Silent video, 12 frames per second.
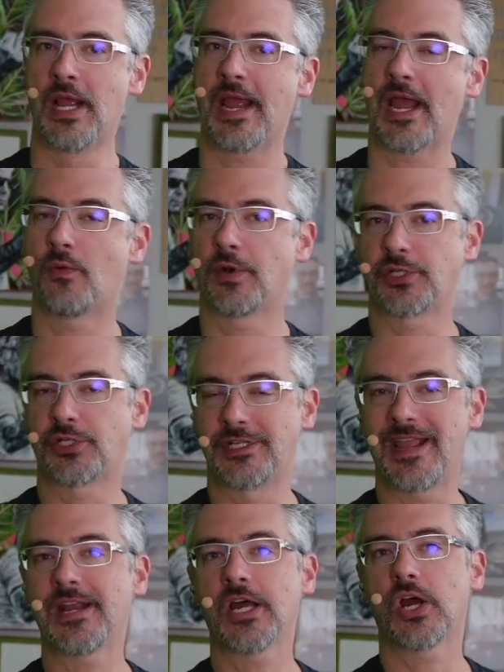How much
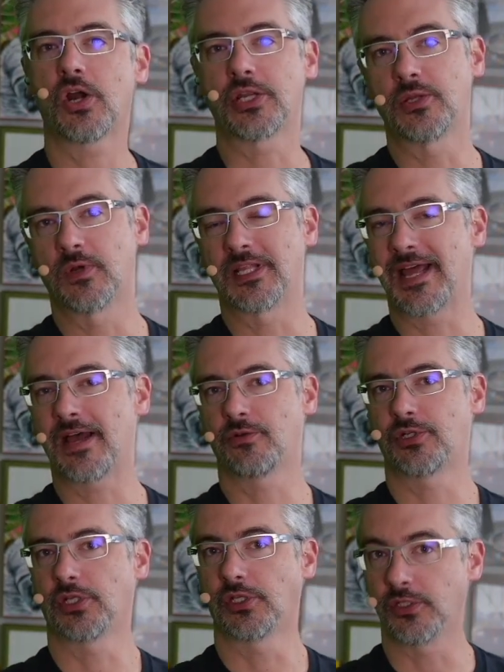data are you
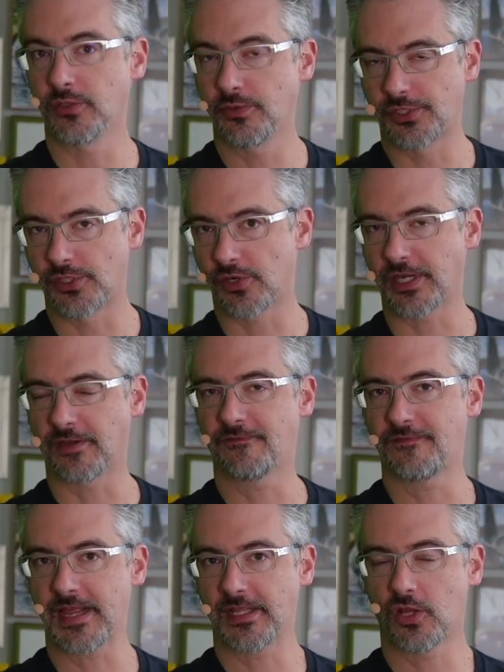allowed to lose during a
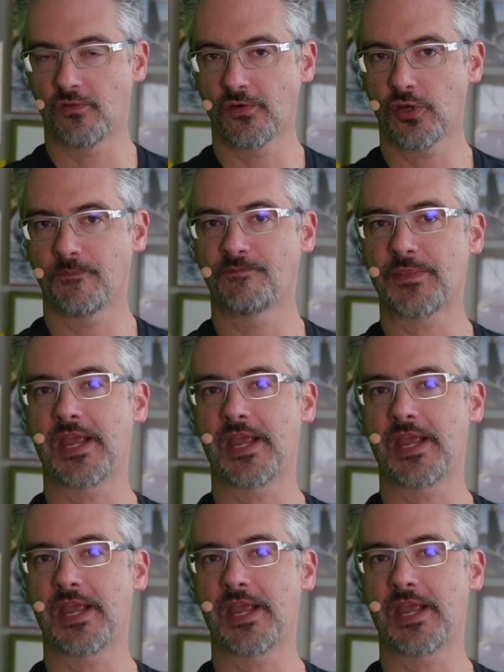failover?